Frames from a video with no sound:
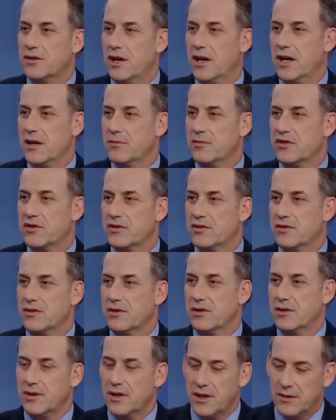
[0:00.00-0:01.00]
times,
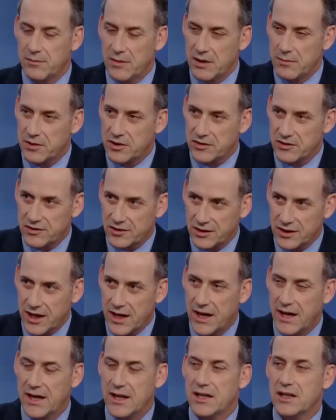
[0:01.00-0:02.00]
and maybe there's a
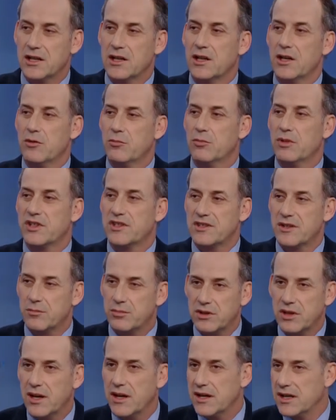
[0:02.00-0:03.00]
lag, but
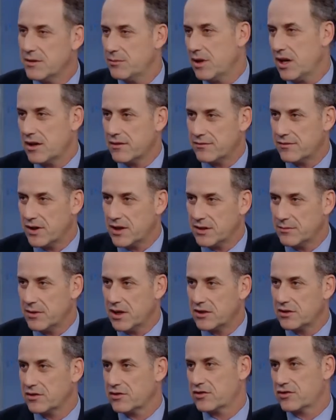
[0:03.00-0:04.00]
supply and demand
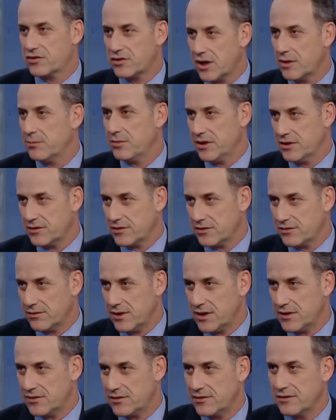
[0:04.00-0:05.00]
fundamentals trump interest
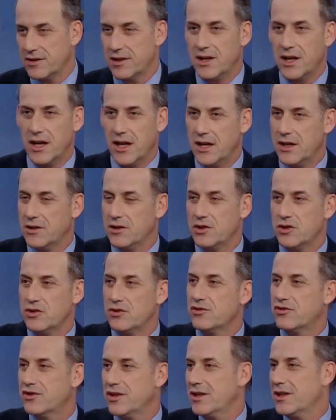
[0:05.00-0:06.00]
rates. And
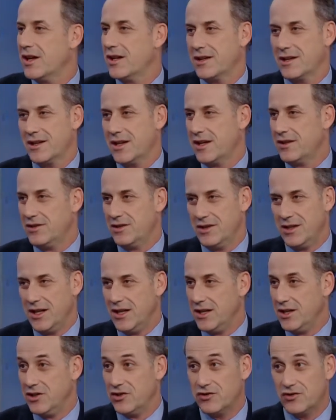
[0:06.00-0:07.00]
you see that in the
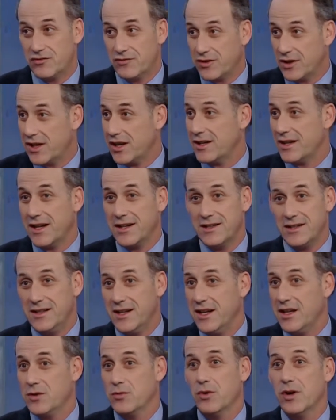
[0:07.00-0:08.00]
1980s. Forget
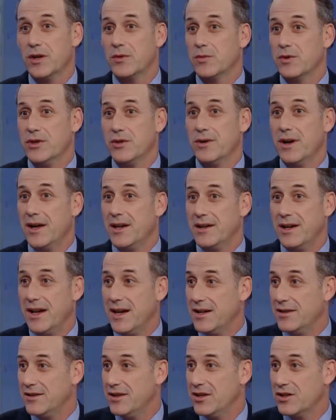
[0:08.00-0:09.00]
1981 when you had
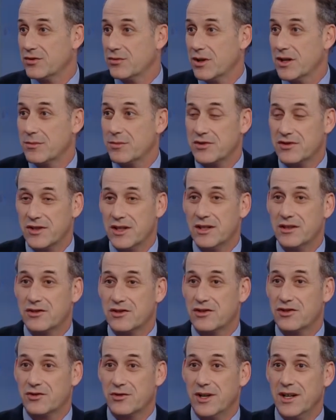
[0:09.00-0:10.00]
18, 20%
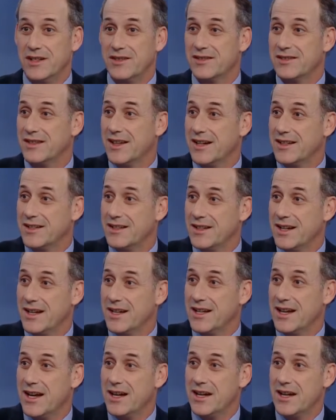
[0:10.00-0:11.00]
interest rates.
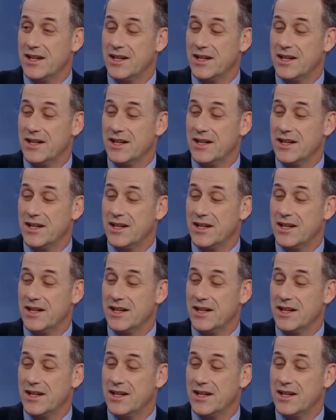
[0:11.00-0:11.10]
1988,